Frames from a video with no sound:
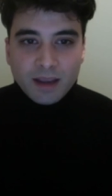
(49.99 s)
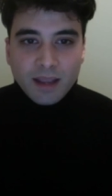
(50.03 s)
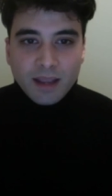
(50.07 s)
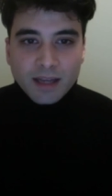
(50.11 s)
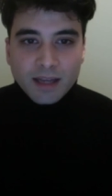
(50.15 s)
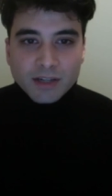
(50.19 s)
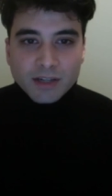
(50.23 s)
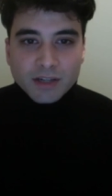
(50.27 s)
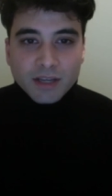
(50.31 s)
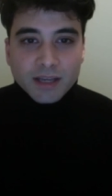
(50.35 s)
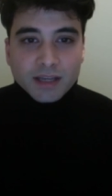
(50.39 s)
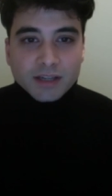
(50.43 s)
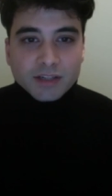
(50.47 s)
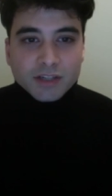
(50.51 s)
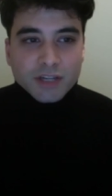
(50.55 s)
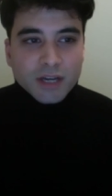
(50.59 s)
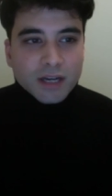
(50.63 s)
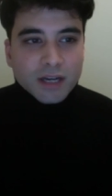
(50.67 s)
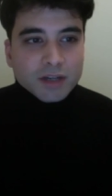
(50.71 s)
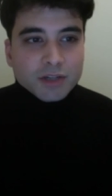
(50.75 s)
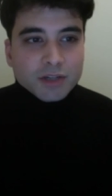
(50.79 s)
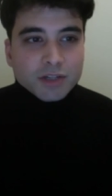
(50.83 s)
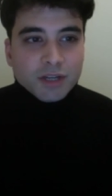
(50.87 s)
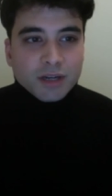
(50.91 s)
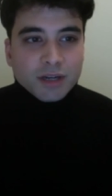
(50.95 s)
in
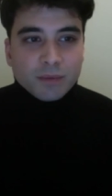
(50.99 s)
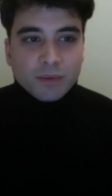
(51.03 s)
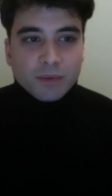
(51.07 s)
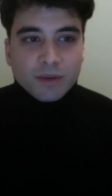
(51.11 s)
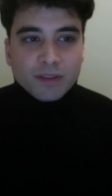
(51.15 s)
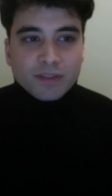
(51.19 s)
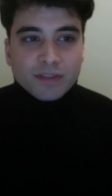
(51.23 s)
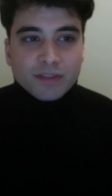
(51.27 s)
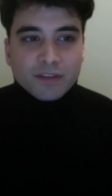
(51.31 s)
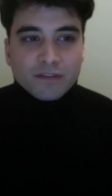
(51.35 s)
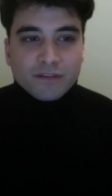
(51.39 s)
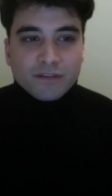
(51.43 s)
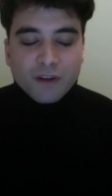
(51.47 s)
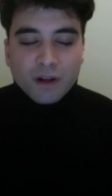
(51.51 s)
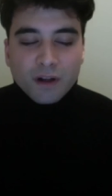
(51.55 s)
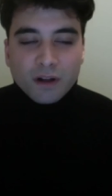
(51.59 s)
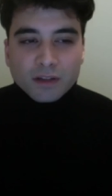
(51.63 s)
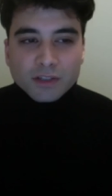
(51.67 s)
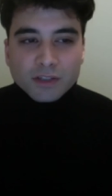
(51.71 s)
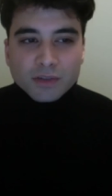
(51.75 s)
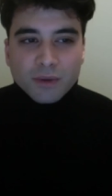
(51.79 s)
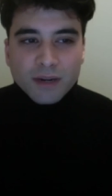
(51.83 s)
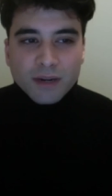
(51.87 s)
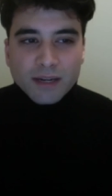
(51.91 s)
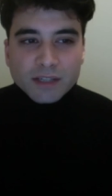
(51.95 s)
conjunction with the
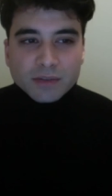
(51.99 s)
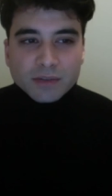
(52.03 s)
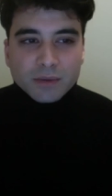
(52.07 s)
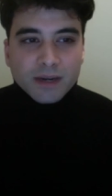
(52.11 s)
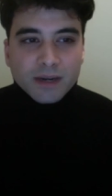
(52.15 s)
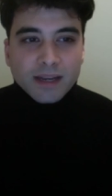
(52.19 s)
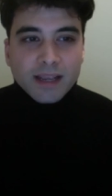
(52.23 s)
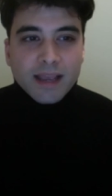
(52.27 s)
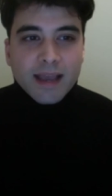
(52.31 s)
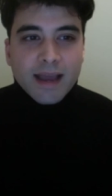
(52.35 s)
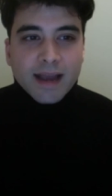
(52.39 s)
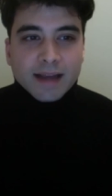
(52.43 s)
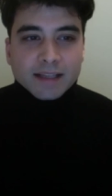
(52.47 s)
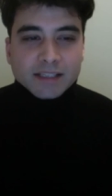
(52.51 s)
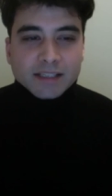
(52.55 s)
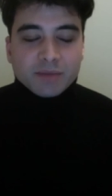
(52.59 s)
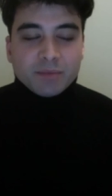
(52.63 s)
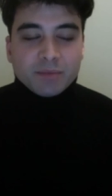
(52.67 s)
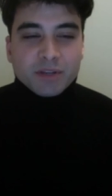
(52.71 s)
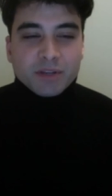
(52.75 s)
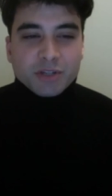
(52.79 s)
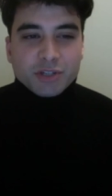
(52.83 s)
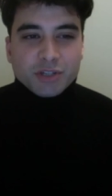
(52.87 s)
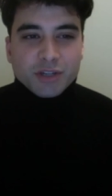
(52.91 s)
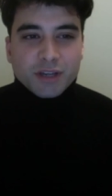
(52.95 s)
Fall twenty twenty
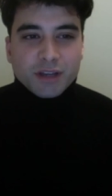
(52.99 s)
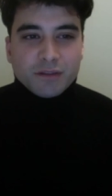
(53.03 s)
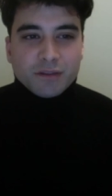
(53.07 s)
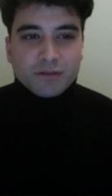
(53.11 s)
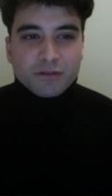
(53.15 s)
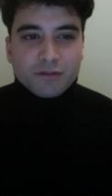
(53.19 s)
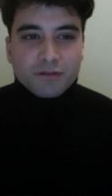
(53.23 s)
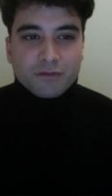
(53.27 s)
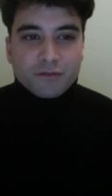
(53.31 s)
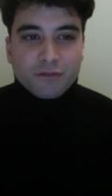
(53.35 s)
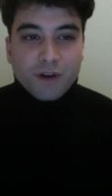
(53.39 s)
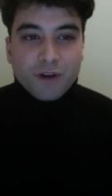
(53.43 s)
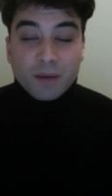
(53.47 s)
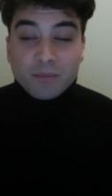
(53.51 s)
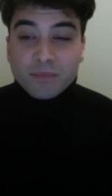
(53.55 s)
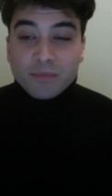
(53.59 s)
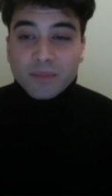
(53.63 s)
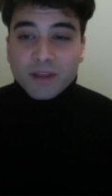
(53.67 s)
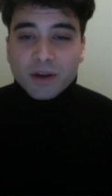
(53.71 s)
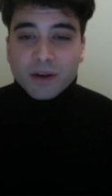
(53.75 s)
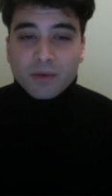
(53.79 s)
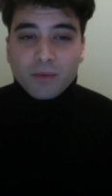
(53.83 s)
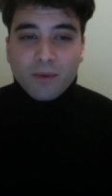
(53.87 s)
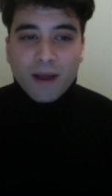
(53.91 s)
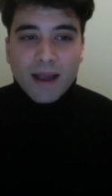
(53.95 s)
exhibition From
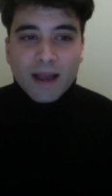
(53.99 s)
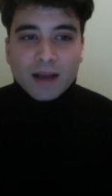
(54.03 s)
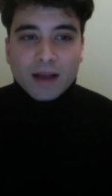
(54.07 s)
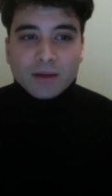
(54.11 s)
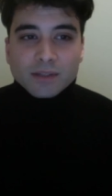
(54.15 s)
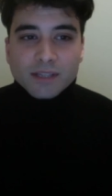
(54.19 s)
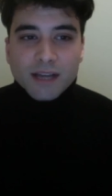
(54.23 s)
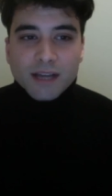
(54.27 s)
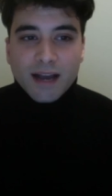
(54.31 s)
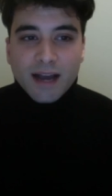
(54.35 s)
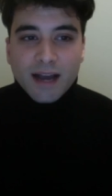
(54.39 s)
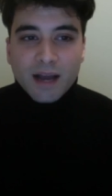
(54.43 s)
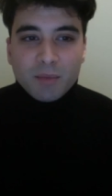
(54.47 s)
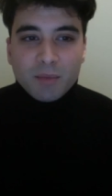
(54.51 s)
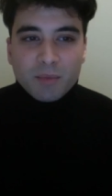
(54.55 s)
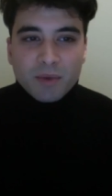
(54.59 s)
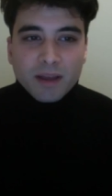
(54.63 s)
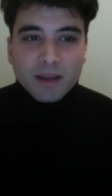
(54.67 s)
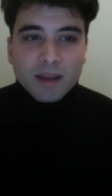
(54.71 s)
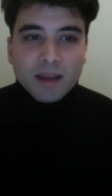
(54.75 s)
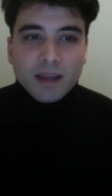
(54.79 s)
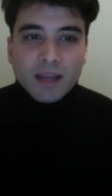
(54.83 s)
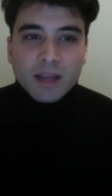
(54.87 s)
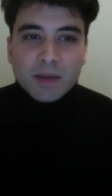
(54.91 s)
the Ground Up,